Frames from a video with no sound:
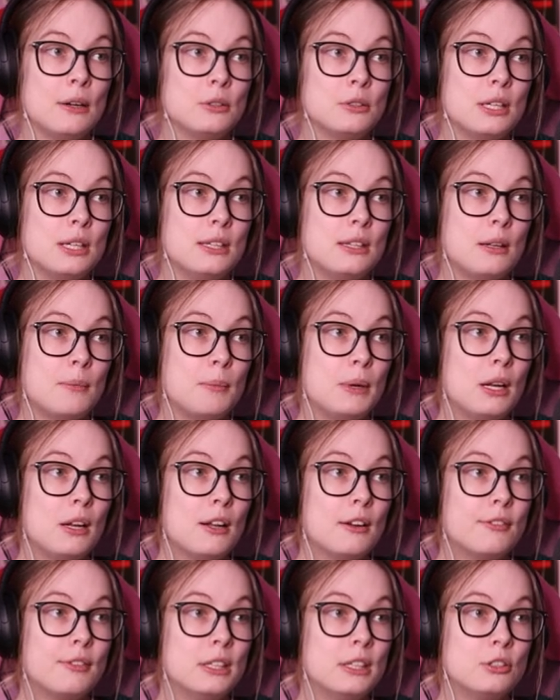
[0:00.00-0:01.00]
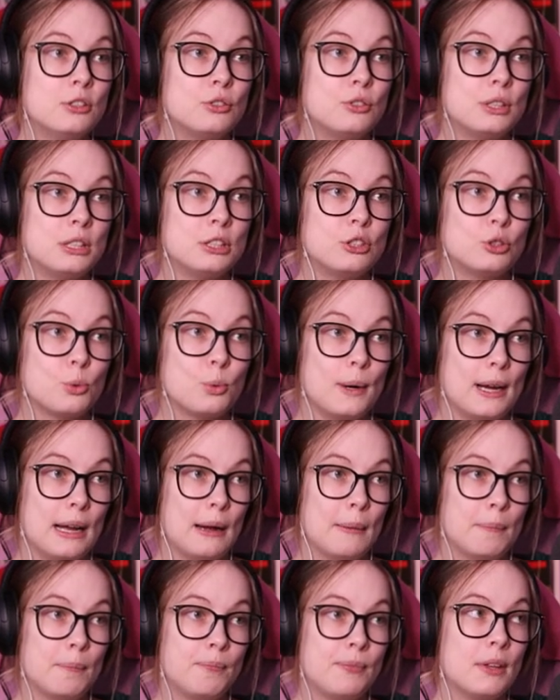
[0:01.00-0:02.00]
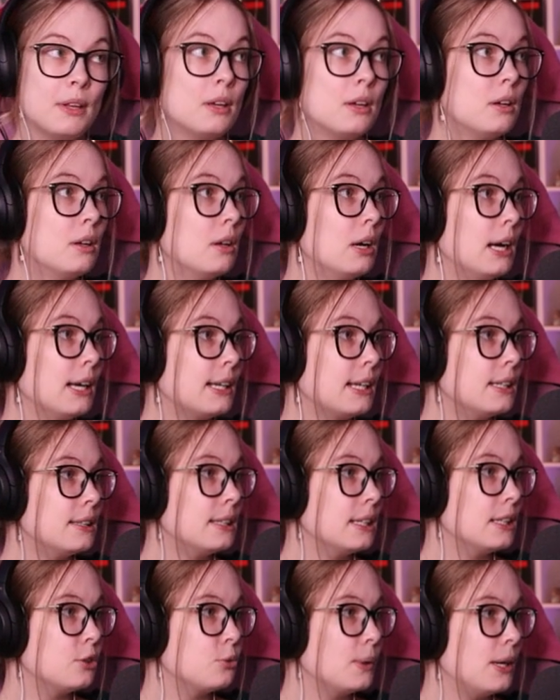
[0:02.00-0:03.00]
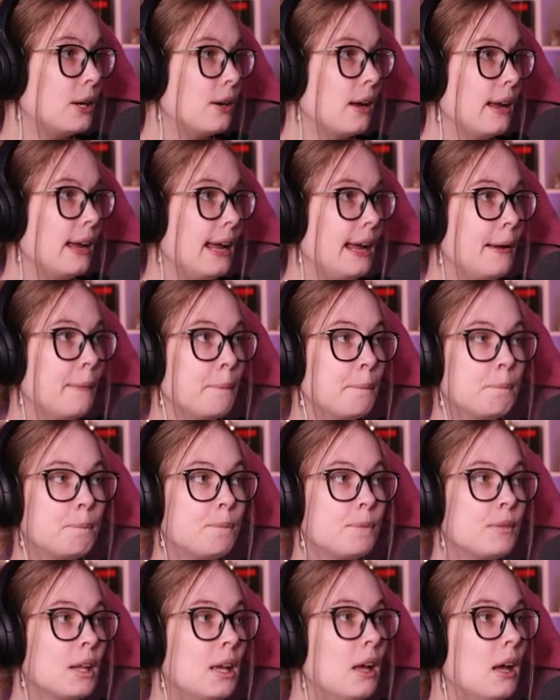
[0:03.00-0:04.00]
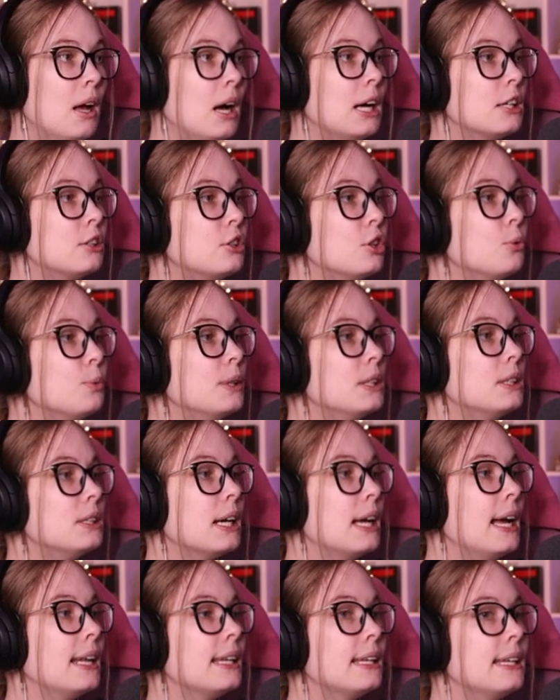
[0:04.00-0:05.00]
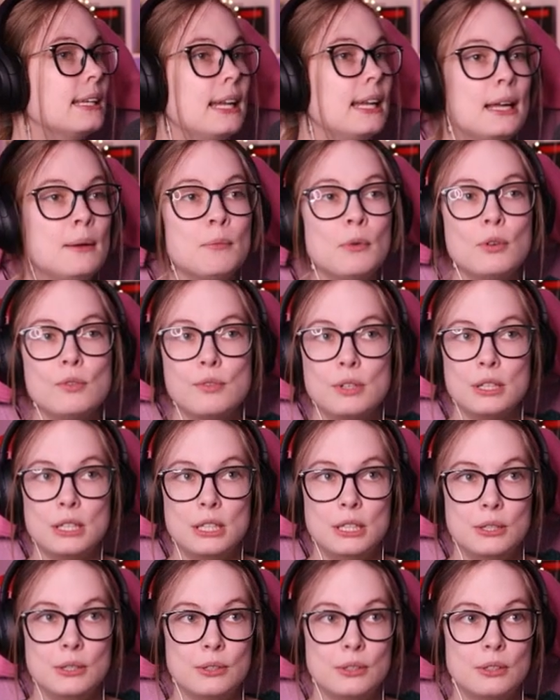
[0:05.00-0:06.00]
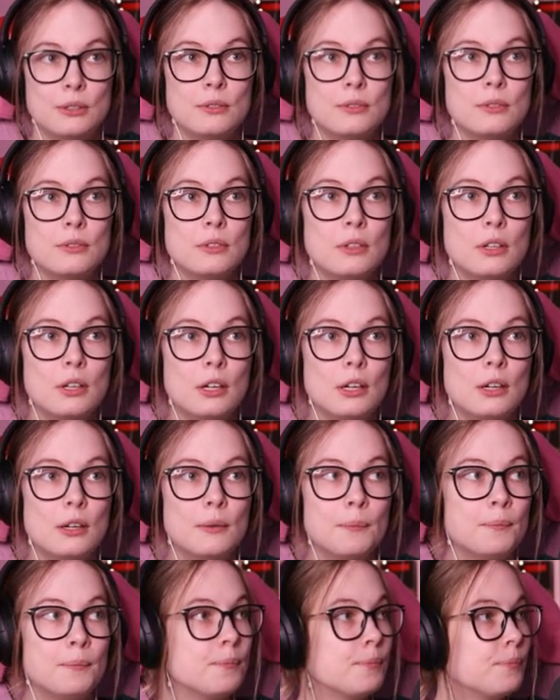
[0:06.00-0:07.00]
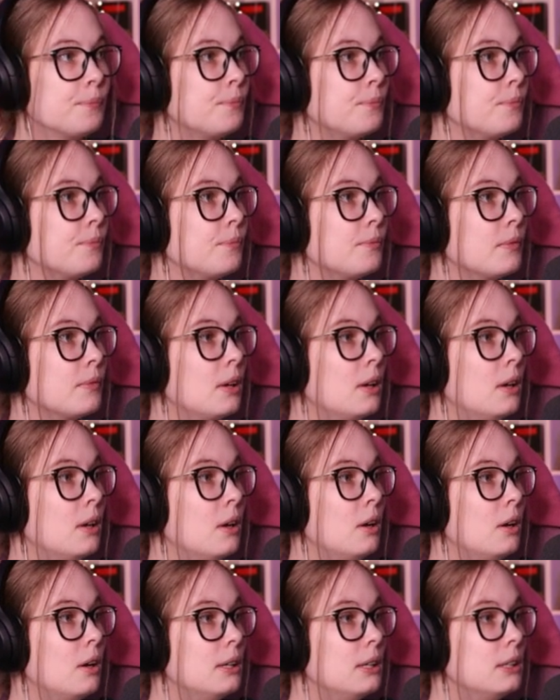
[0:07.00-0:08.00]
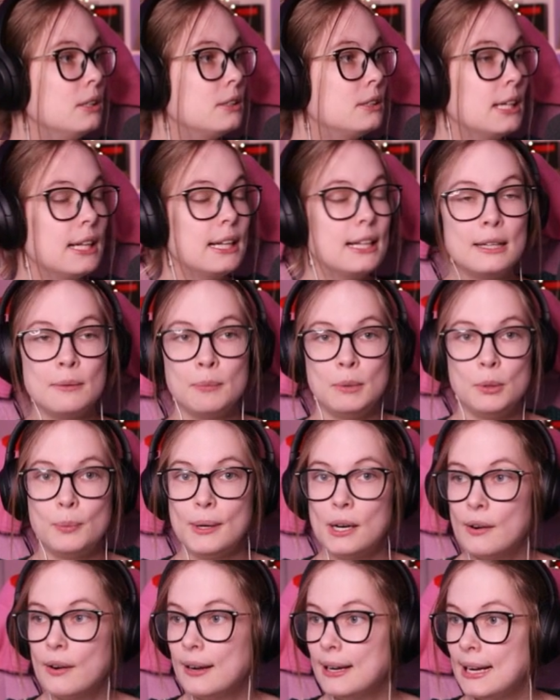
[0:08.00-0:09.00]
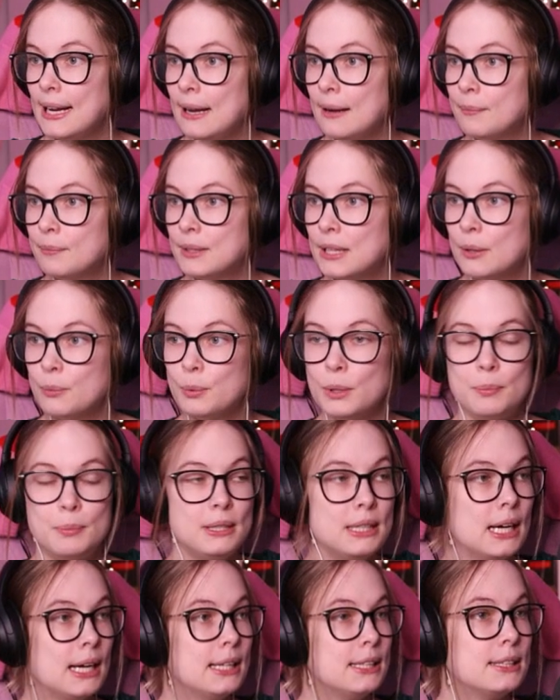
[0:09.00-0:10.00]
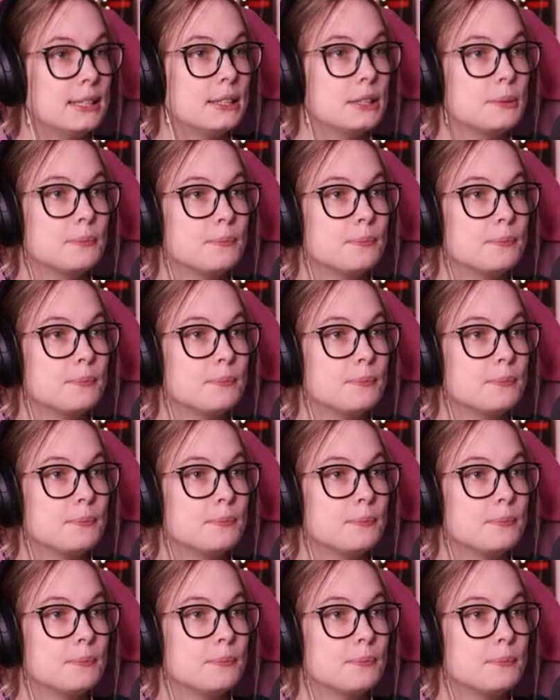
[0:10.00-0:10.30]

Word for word: in the middle of Entrance Square. I guess that's where I am. I so wish I had a name over here. Telling me where I am, that would be nice.